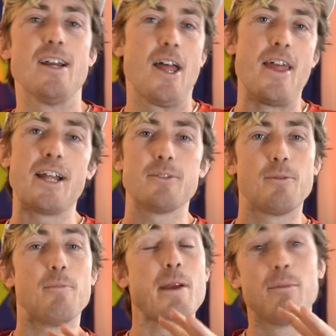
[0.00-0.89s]
That's
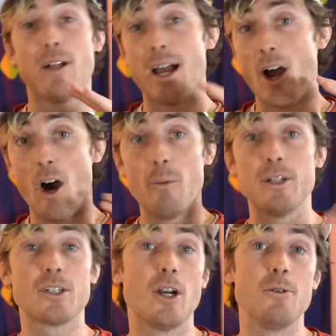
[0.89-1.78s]
the people I
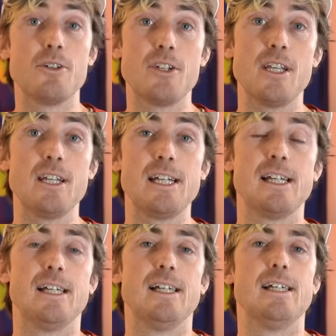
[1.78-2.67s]
always go see.
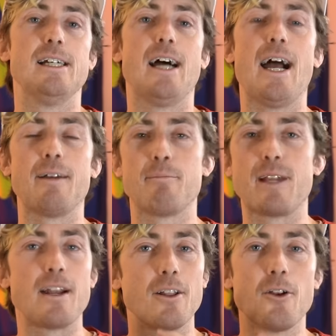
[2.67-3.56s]
I
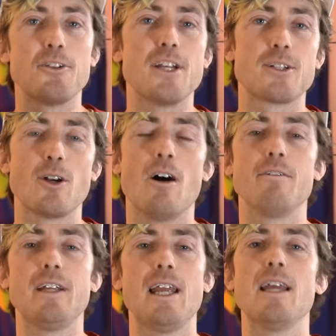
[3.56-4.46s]
get a little disc
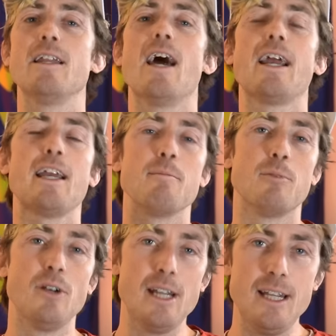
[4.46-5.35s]
golfing in. I can
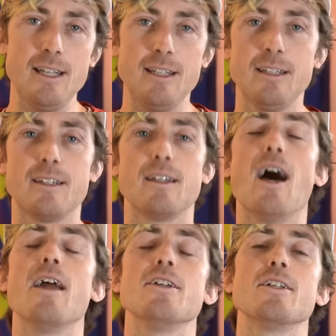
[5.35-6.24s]
breathe.
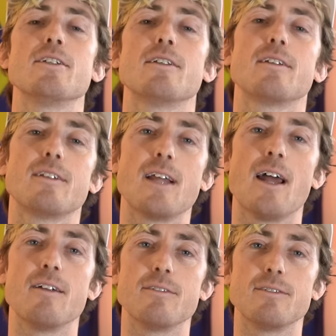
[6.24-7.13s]
I just kind
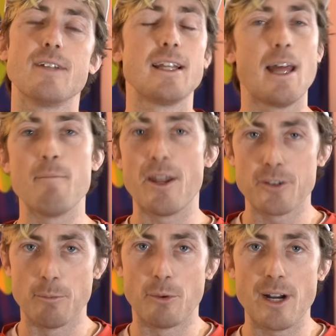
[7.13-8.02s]
of take that
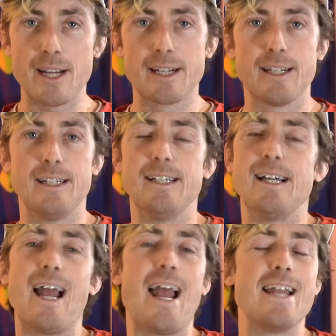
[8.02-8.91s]
mental break.
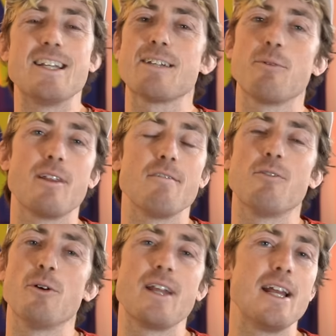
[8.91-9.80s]
And just within
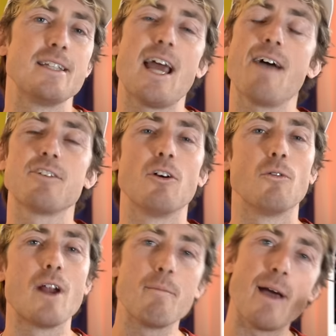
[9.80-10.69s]
4 days, have to go
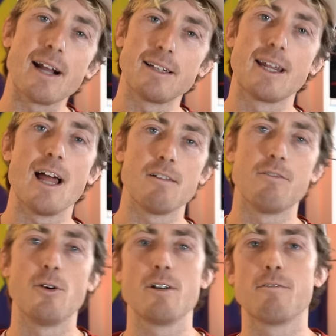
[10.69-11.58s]
right back to
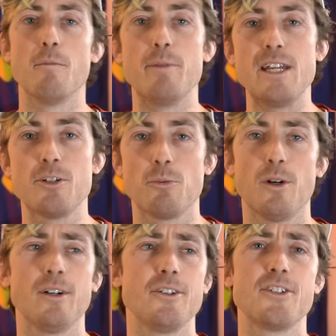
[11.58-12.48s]
California for Beach
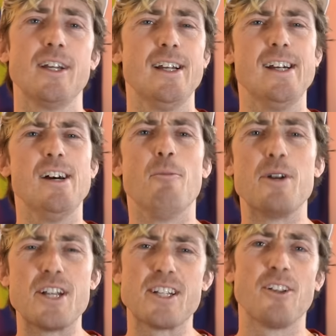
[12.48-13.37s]
Worlds,
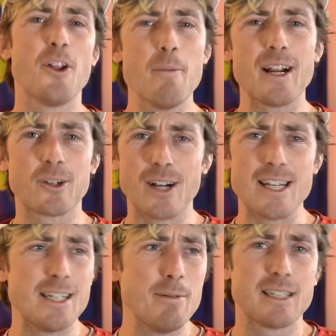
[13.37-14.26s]
which is a little bit
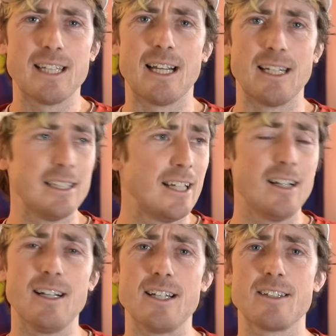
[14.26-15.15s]
crazy because I get
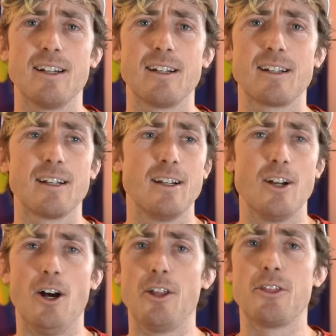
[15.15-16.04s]
there and it's like
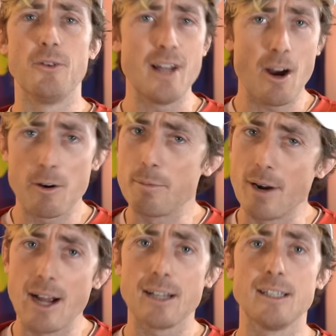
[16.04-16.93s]
a 3-hour
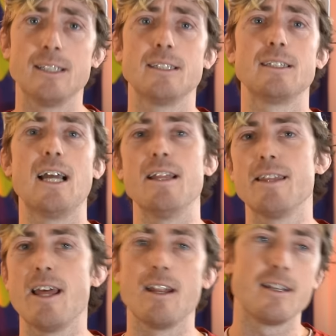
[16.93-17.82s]
practice and
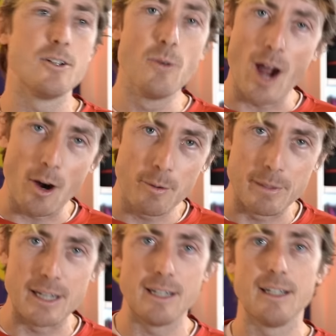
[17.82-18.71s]
then a 2-hour
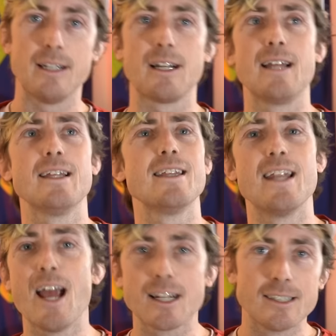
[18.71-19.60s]
meeting. And then the
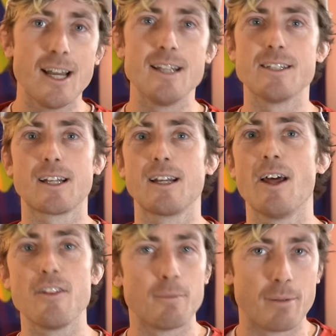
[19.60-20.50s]
next day it's like
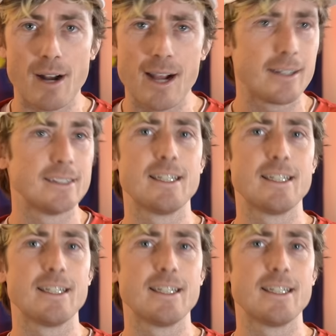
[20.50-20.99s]
another practice.